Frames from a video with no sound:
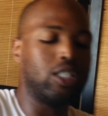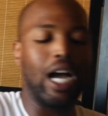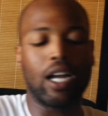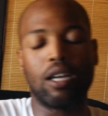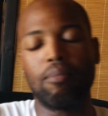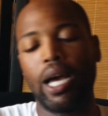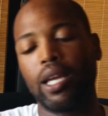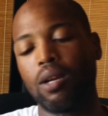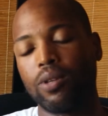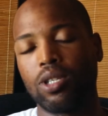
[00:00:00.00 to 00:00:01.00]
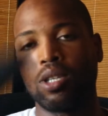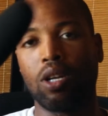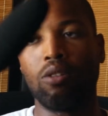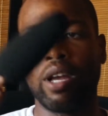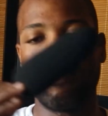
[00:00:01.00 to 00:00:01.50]
shotgun mic, which is a
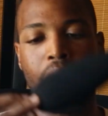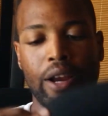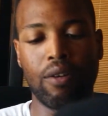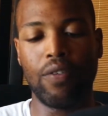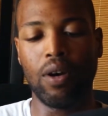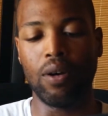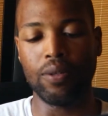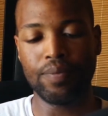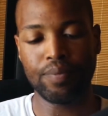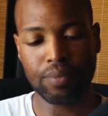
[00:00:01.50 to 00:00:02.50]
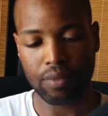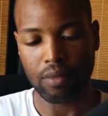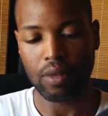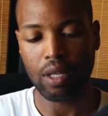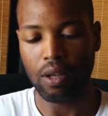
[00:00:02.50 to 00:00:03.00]
great microphone
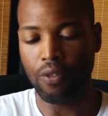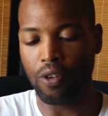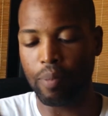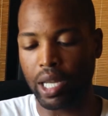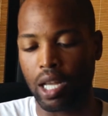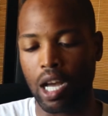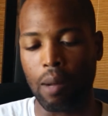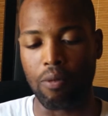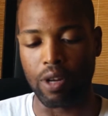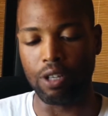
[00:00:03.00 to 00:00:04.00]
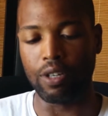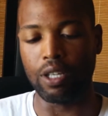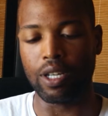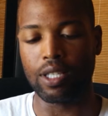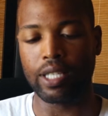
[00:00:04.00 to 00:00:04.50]
for picking up
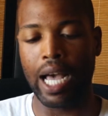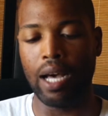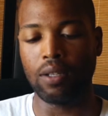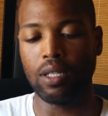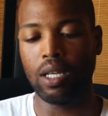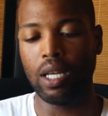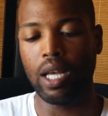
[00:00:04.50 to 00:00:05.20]
really good sound.